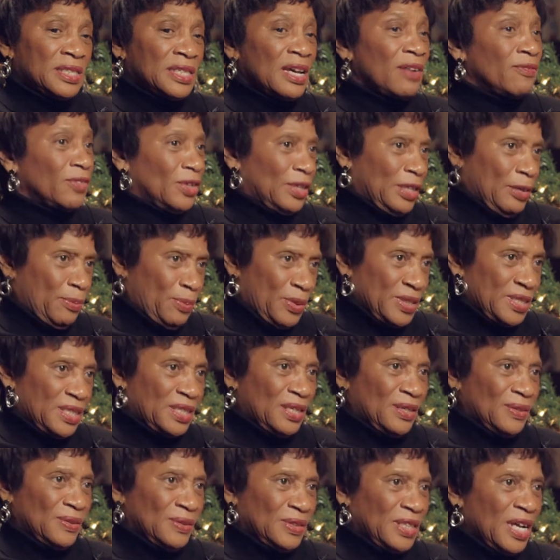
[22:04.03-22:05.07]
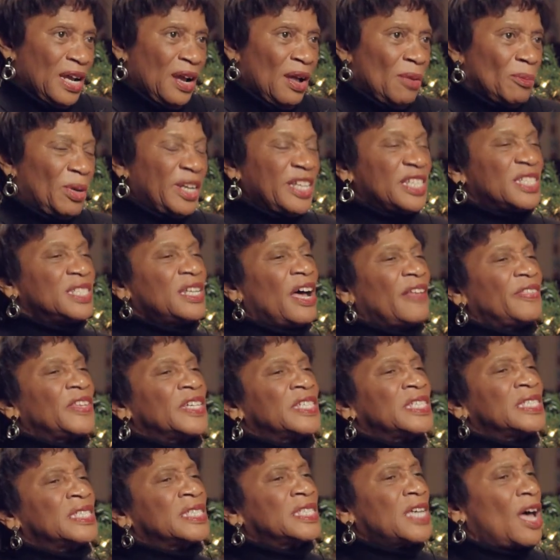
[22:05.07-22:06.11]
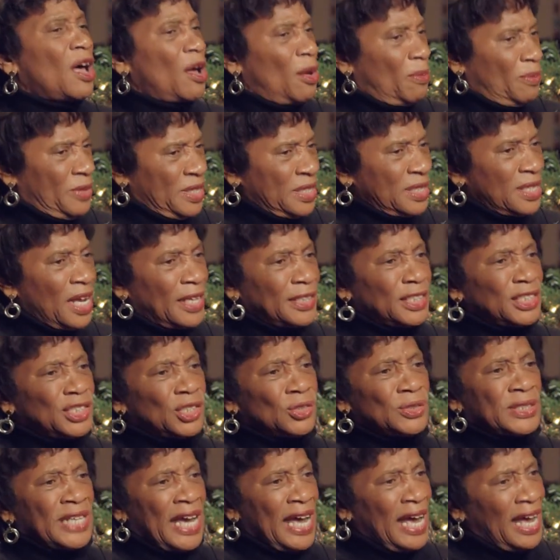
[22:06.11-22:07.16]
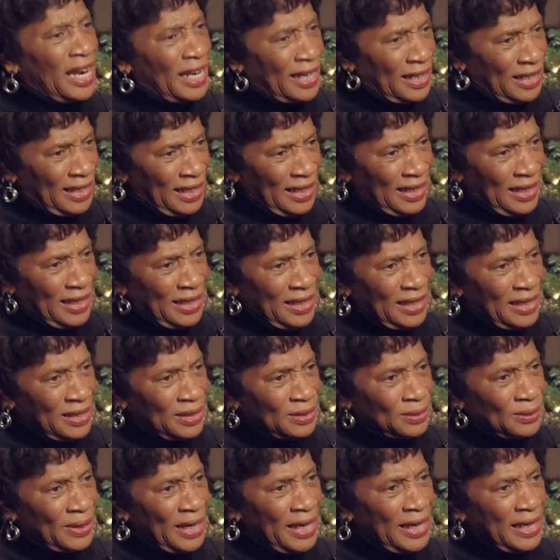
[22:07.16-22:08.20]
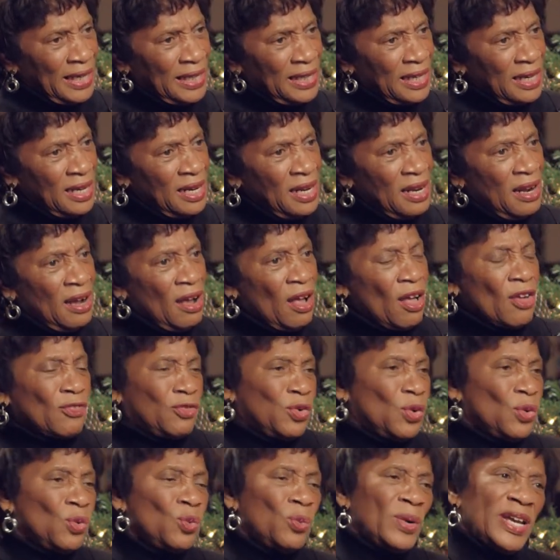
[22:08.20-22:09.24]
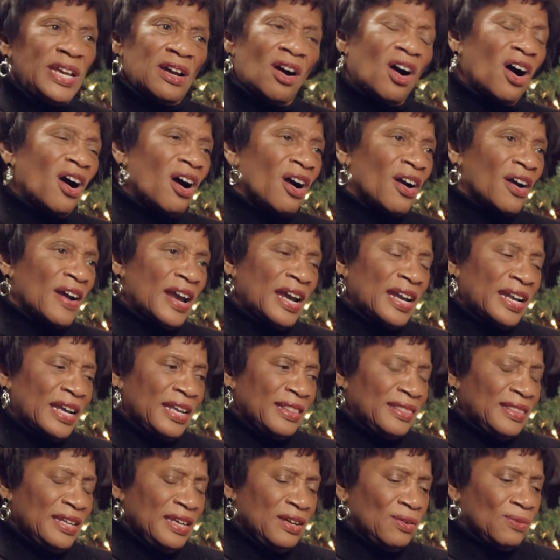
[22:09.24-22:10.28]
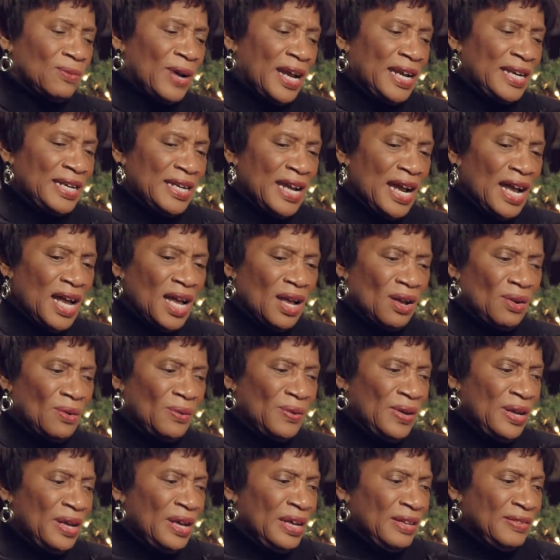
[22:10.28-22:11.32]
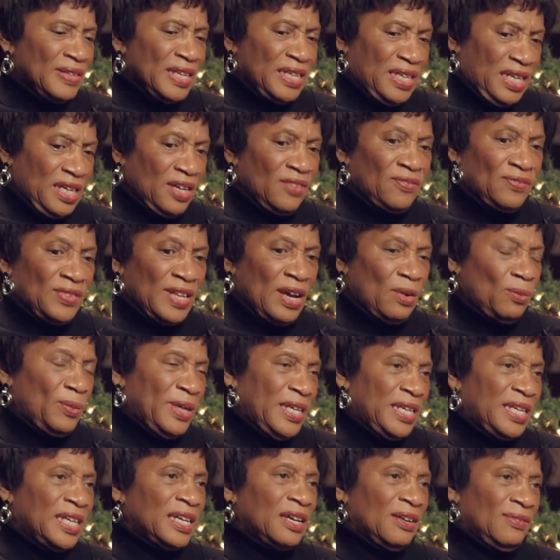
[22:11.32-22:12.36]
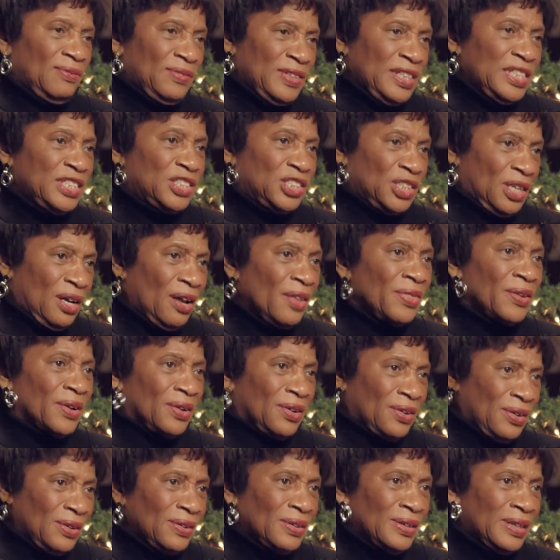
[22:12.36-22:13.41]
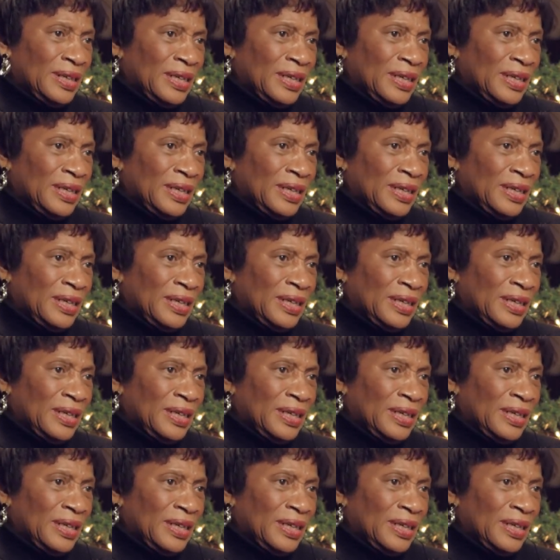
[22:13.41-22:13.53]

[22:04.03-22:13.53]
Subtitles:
several episodes, but it's not the sum, it's not the totality, right, of who we are. And I think right now, the gift that we give each other